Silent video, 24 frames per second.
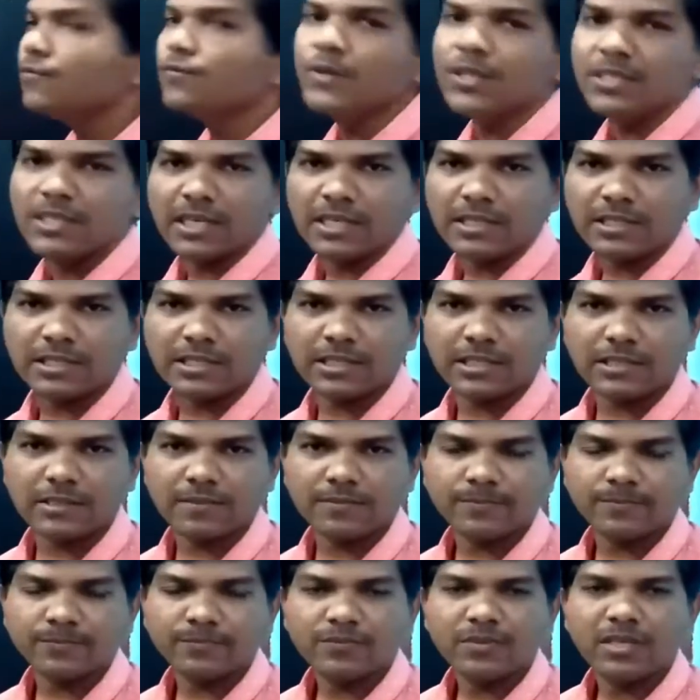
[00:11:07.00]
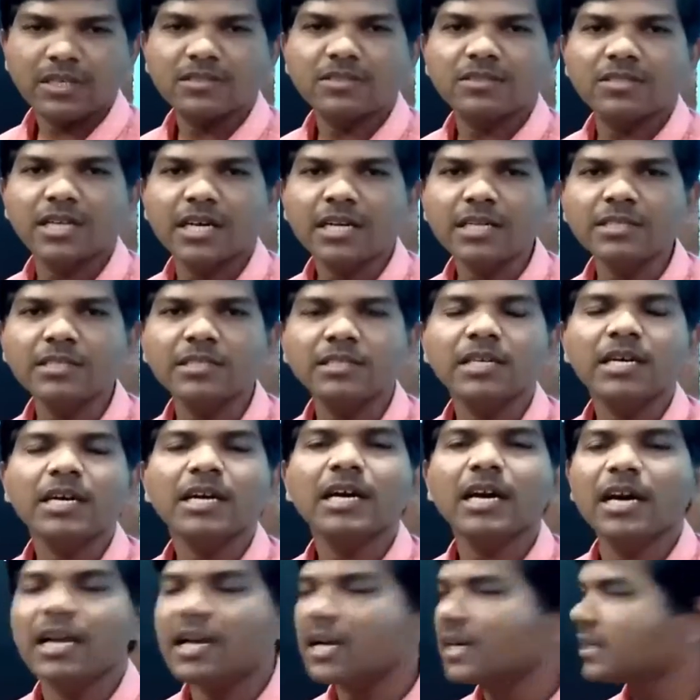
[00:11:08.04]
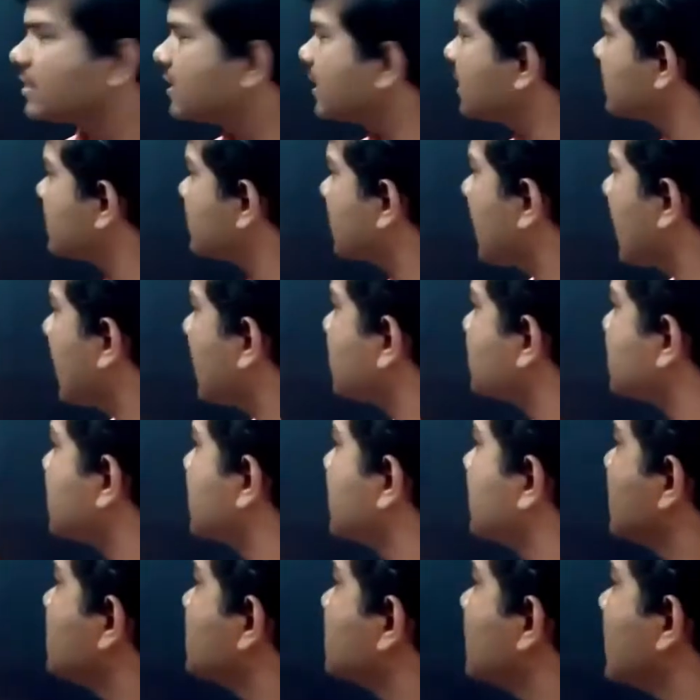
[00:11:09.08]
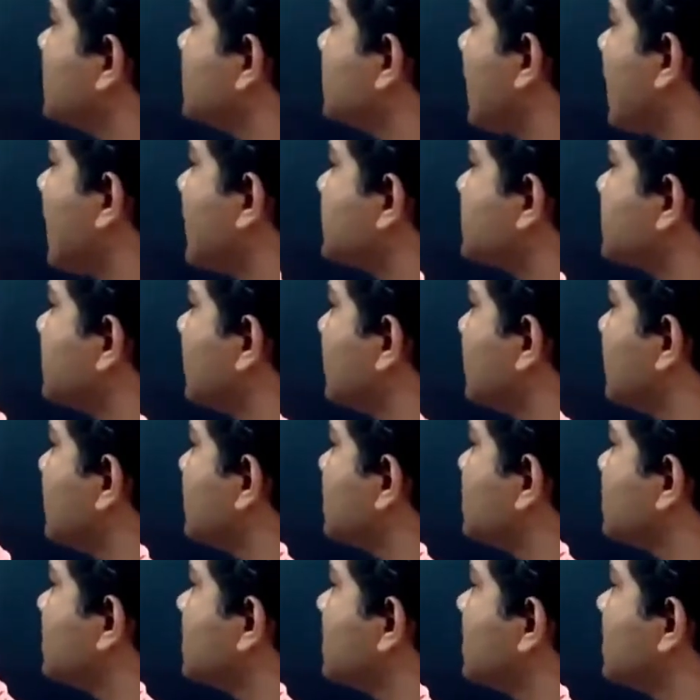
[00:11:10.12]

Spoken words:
peasants. Church collecting tax. The tax name is